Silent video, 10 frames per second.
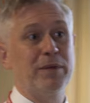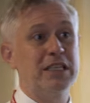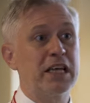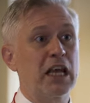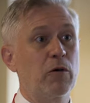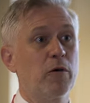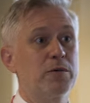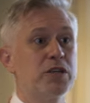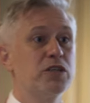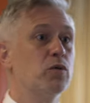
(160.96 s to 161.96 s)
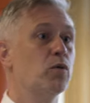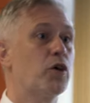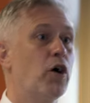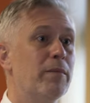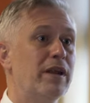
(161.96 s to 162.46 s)
particular options or
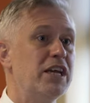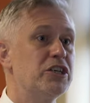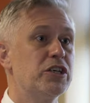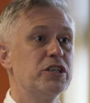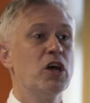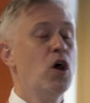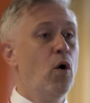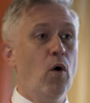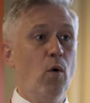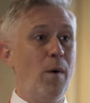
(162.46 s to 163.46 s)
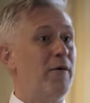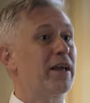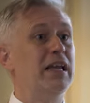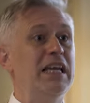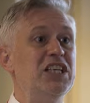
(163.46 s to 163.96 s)
the combinations or where it
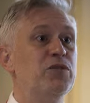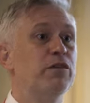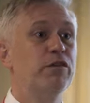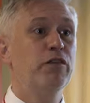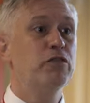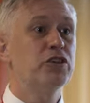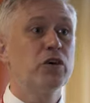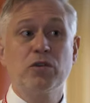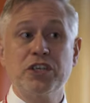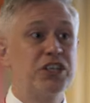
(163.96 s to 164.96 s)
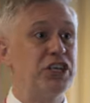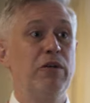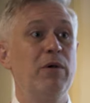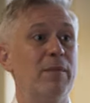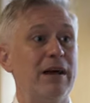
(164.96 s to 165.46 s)
can lead you in the future or just
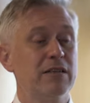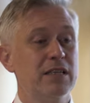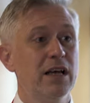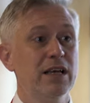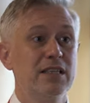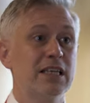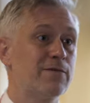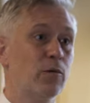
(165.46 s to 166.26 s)
generally about uh, sixth